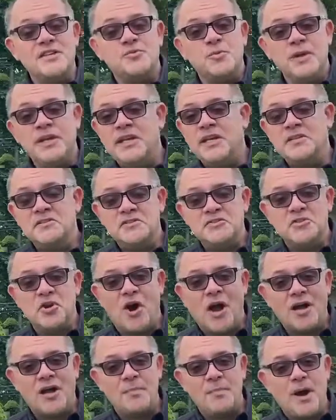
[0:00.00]
we need to
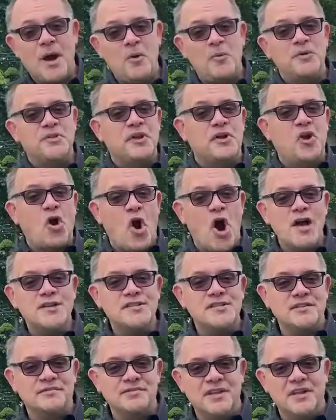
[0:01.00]
talk about with the cost
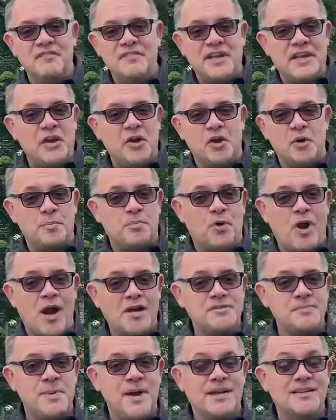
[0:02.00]
of living here in
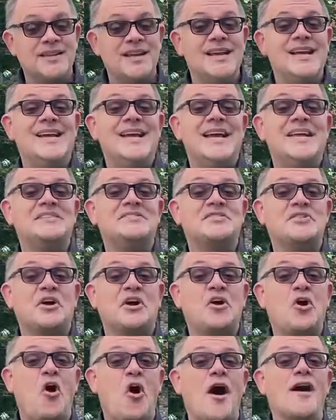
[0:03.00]
Prospect is the
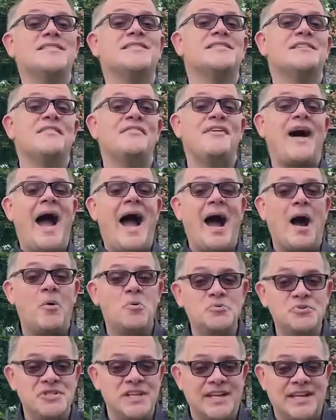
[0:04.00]
cost of
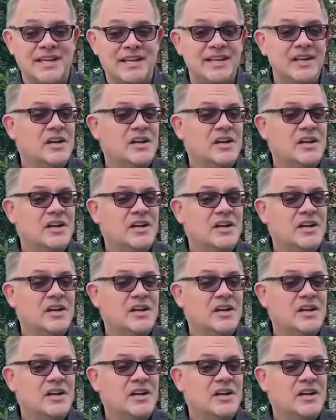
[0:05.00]
housing.